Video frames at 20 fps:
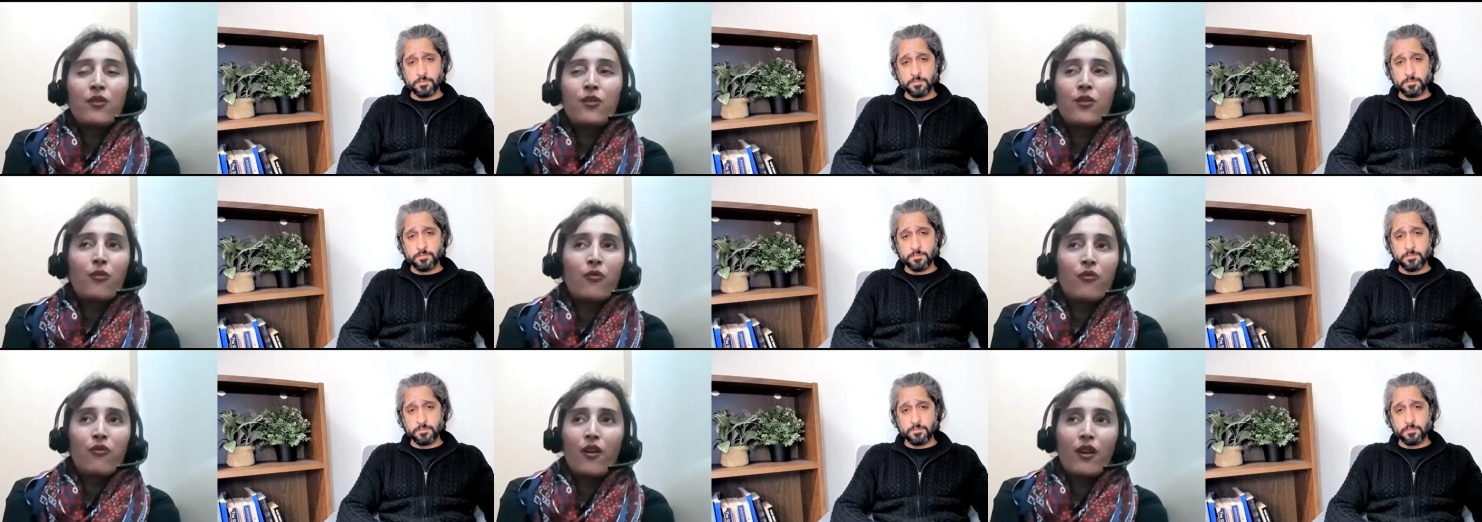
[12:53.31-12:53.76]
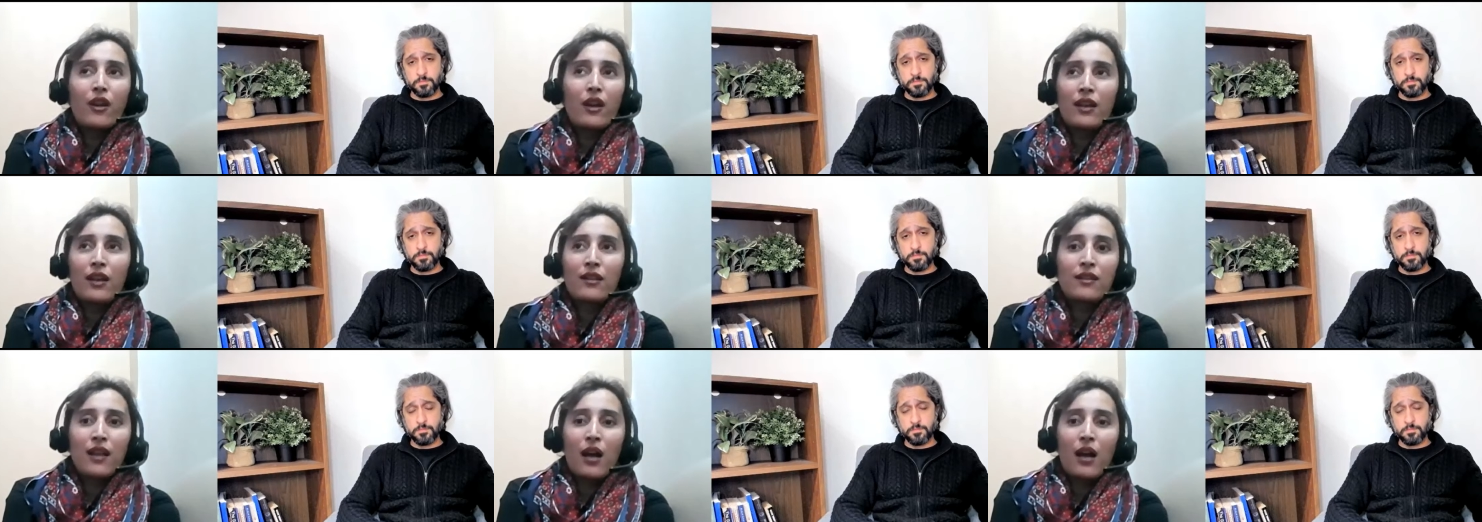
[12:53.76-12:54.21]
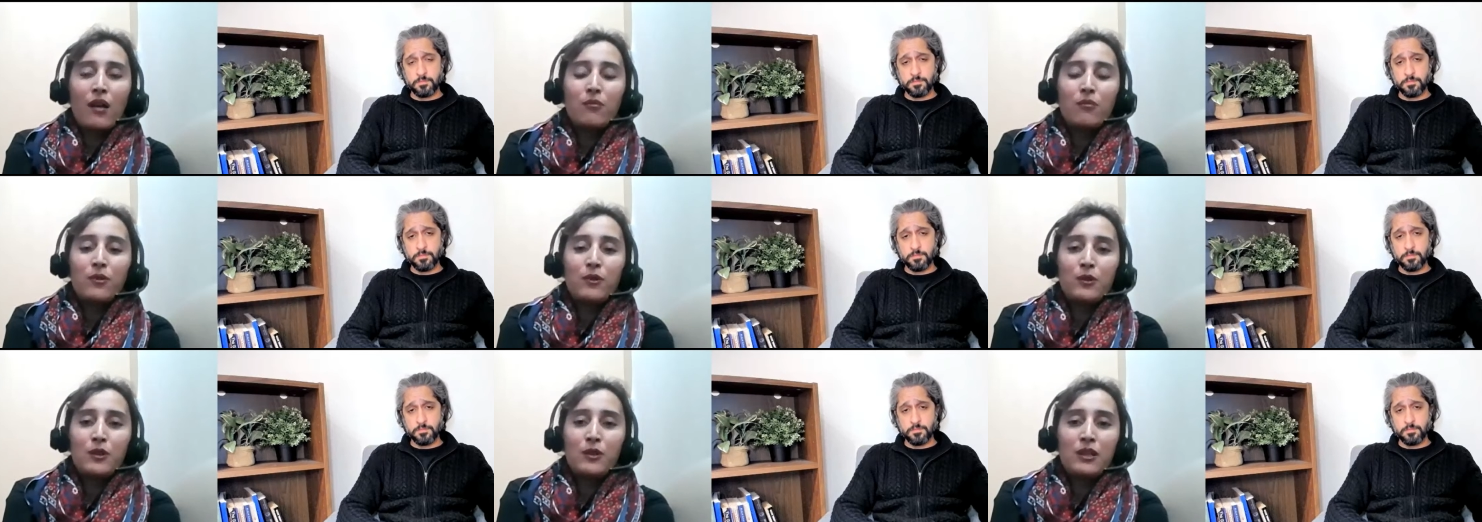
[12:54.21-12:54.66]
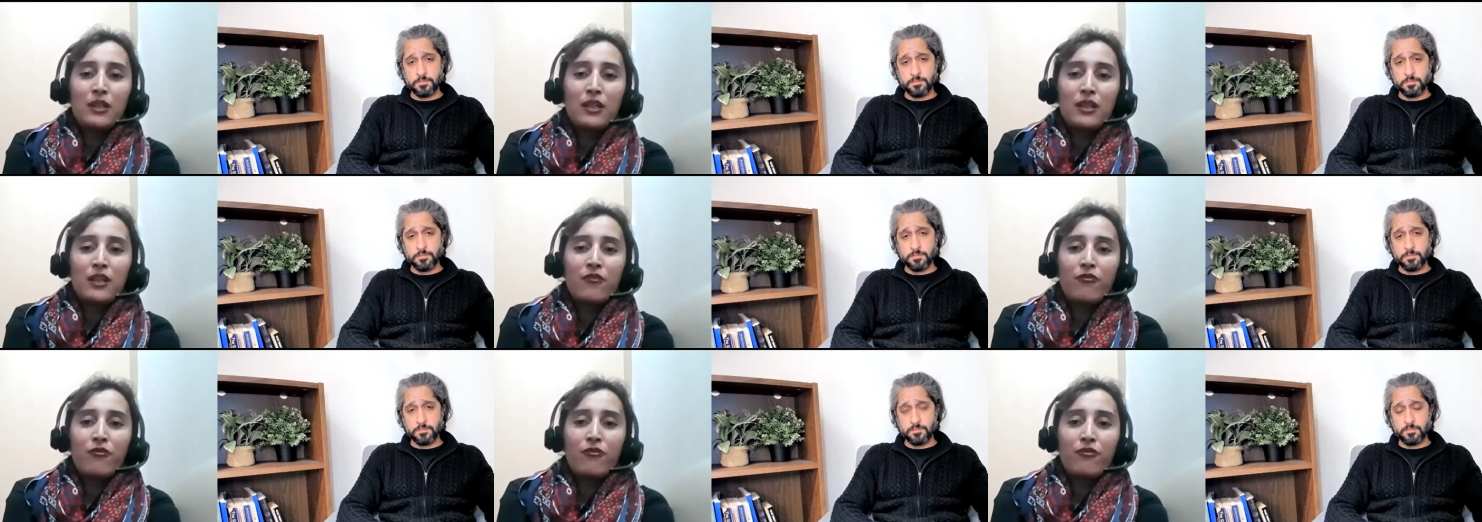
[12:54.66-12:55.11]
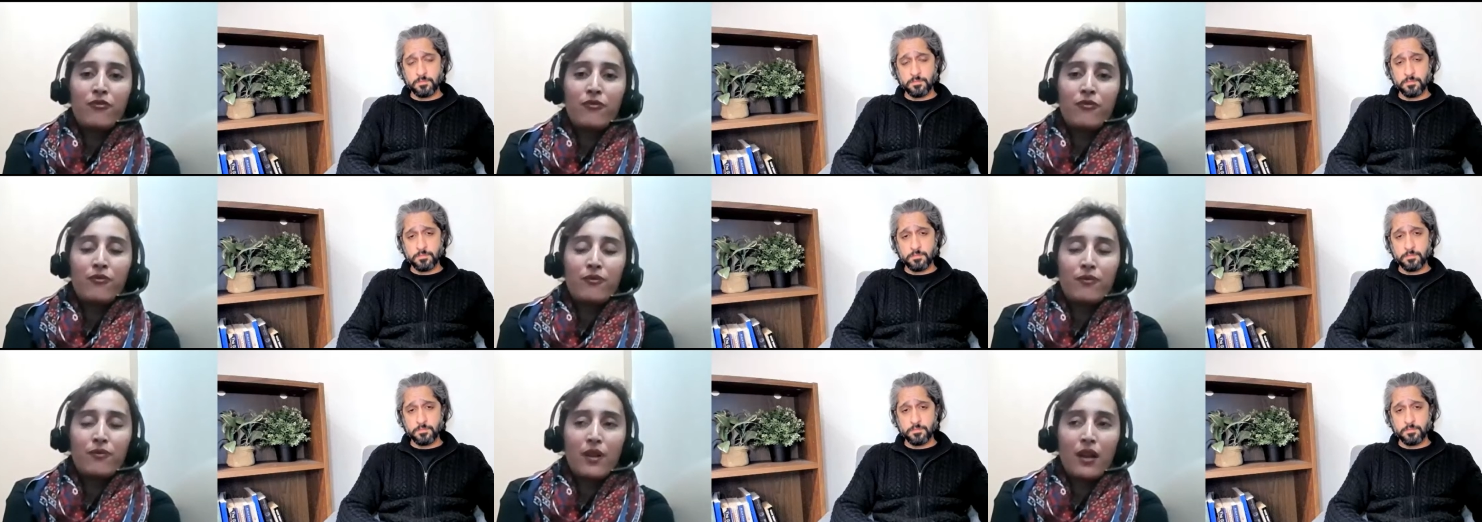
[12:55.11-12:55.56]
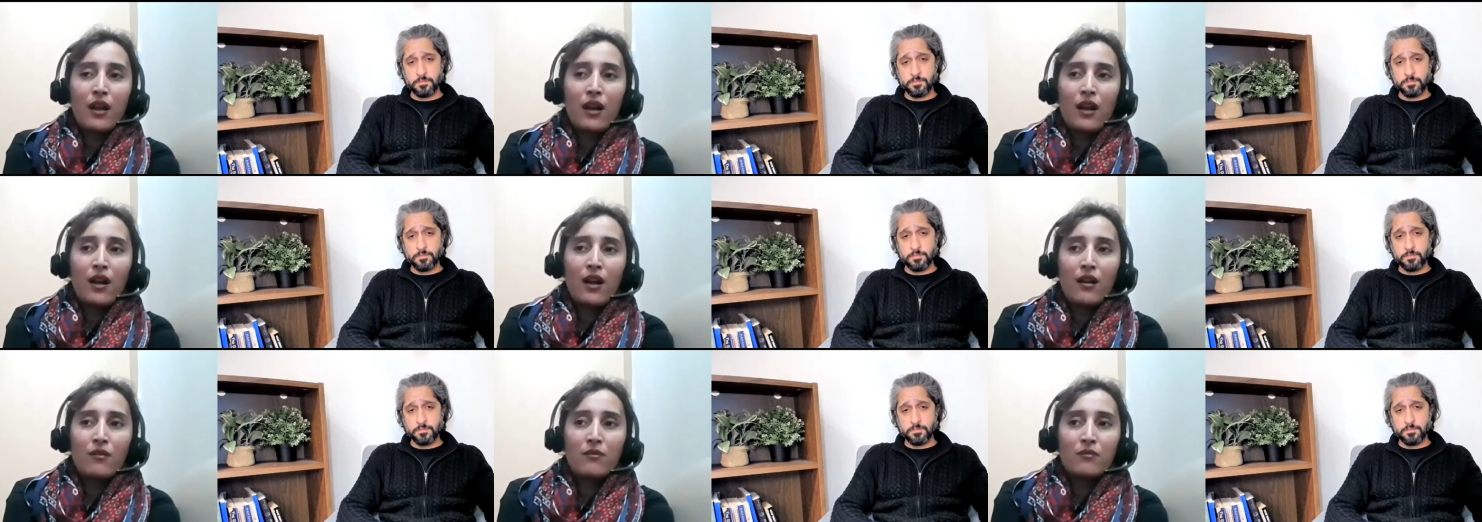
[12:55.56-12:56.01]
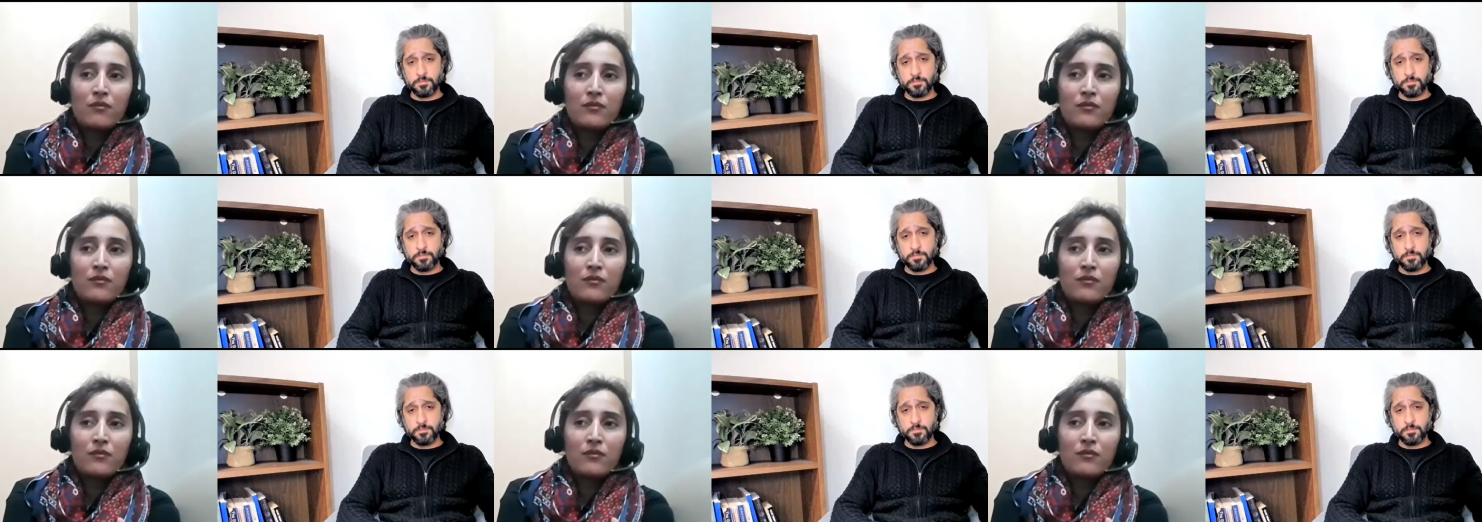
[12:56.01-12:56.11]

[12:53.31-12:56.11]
Speaker 1: So, for example, if uh,